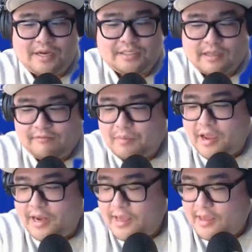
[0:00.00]
stuff,
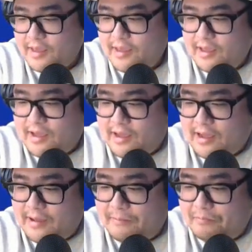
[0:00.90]
but
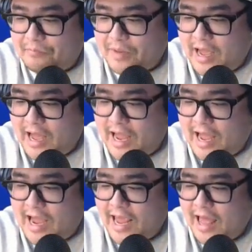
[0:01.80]
I